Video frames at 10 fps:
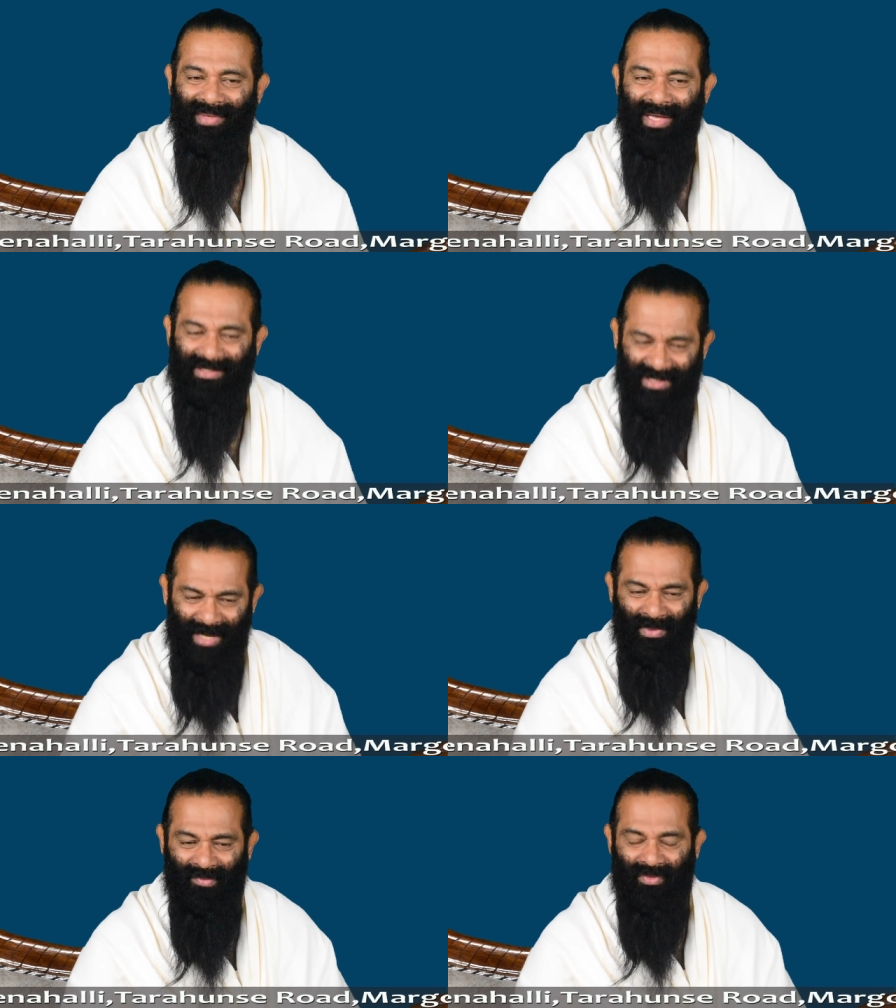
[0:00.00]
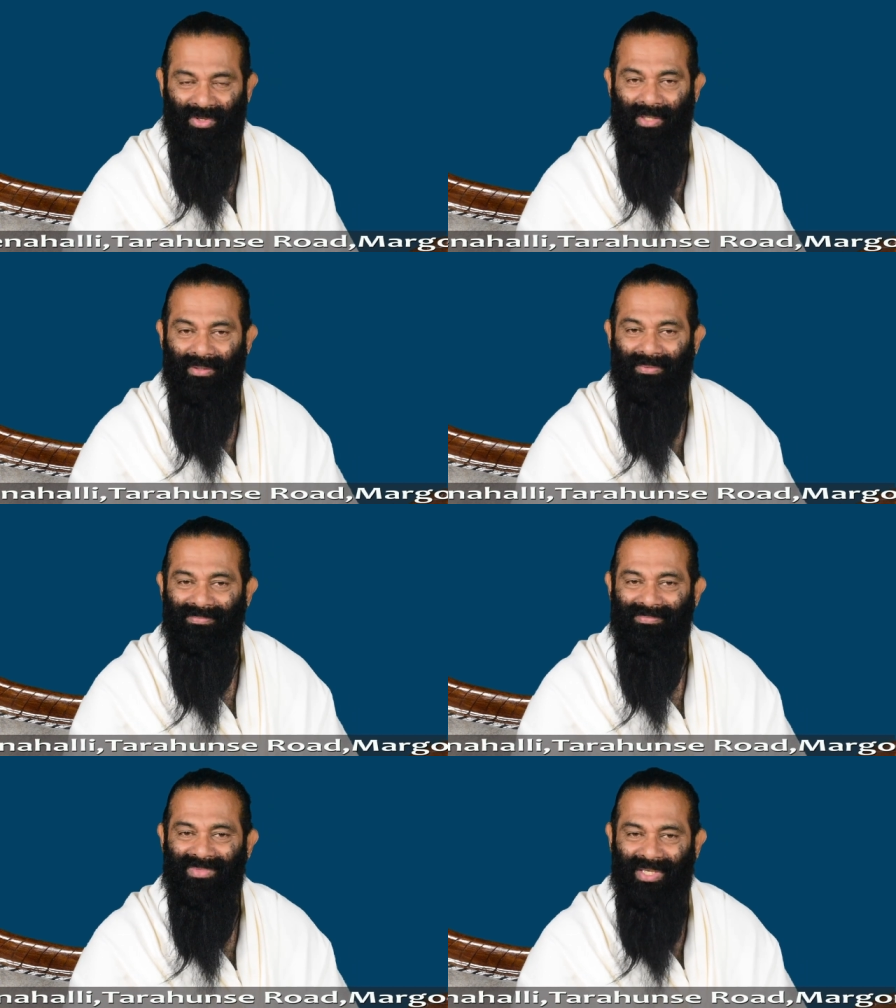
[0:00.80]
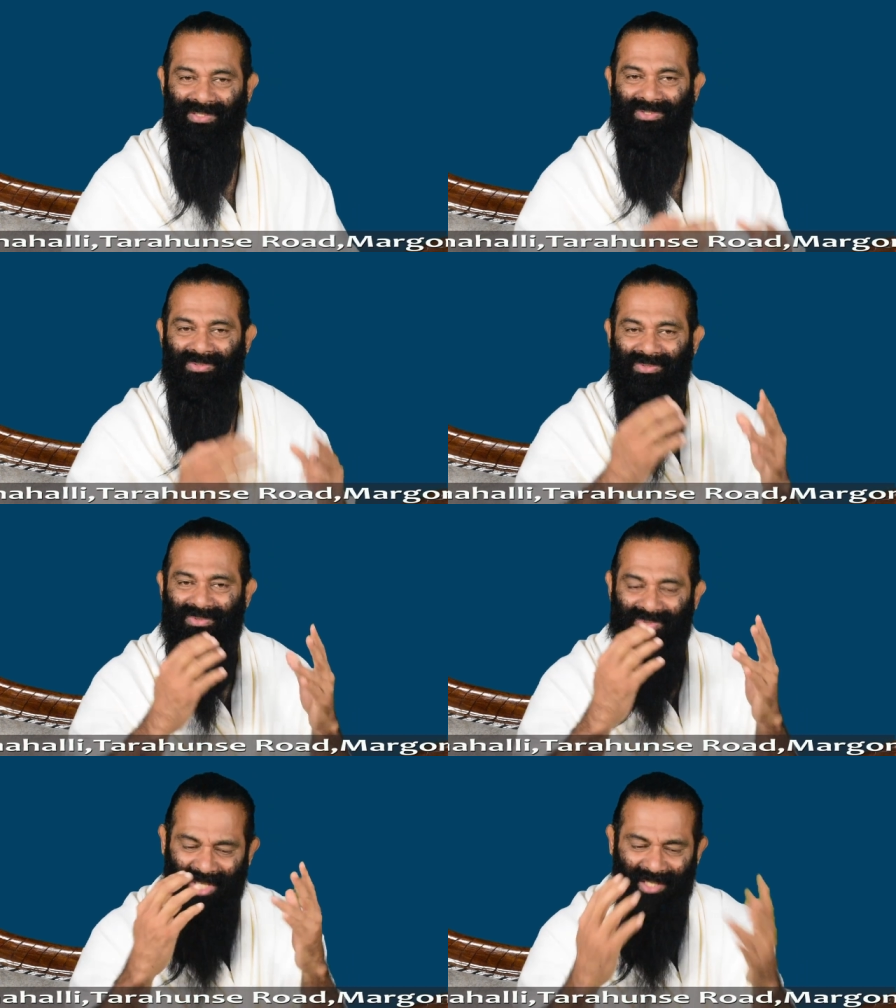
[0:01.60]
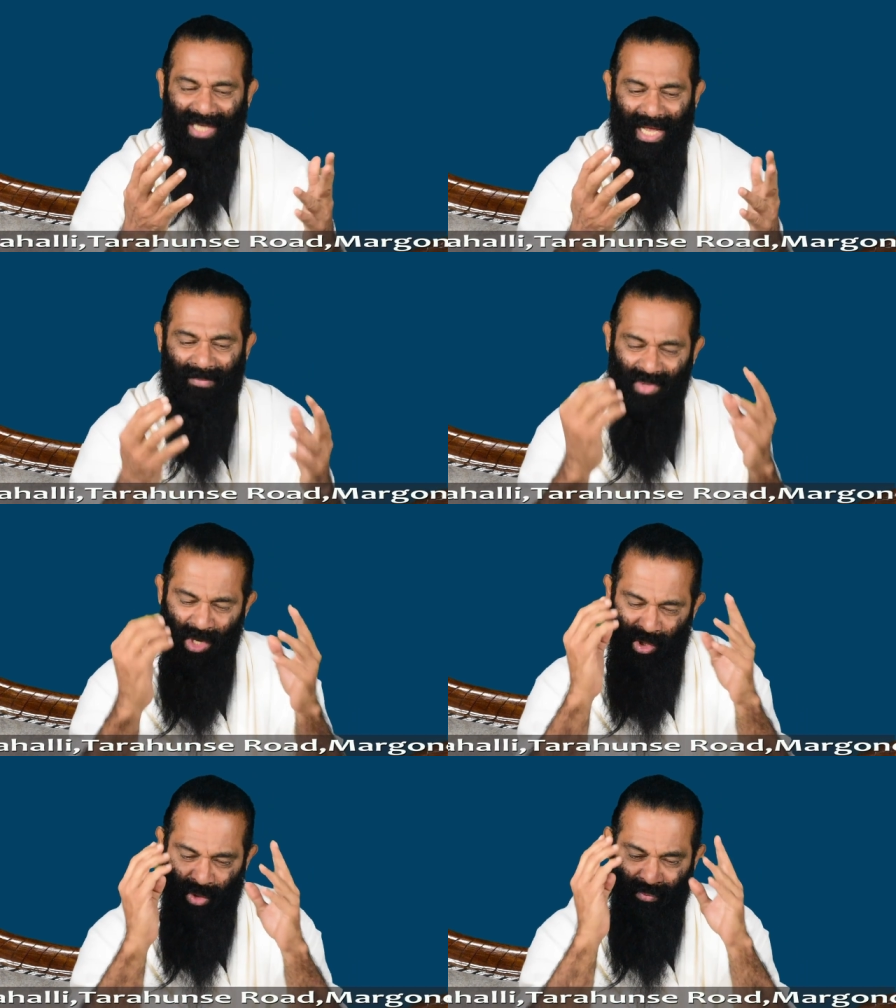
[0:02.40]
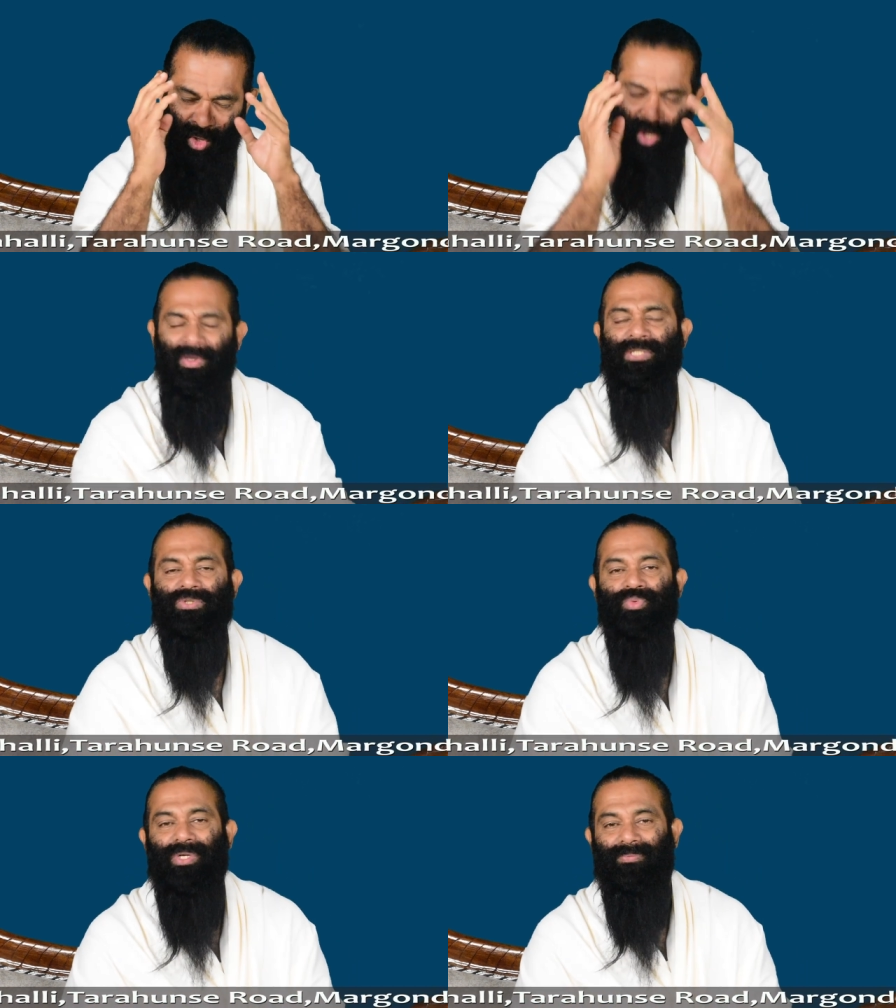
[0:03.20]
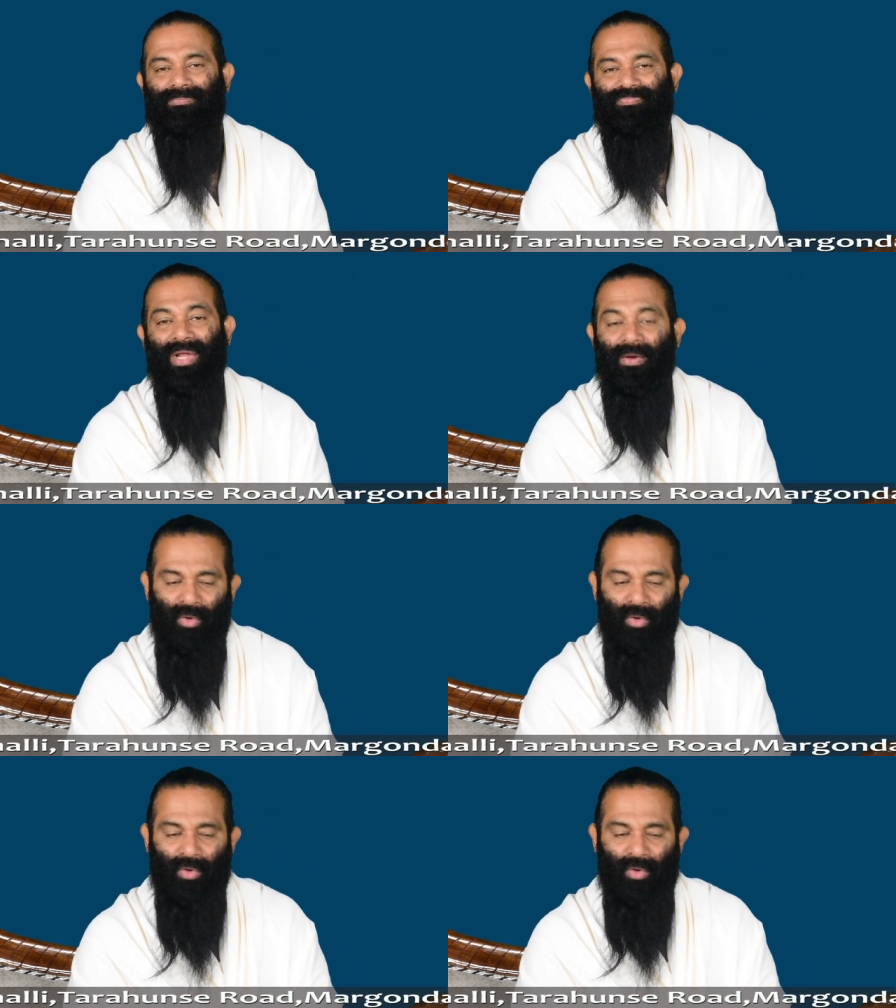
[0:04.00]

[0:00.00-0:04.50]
example for that. Yes, third time you will always win.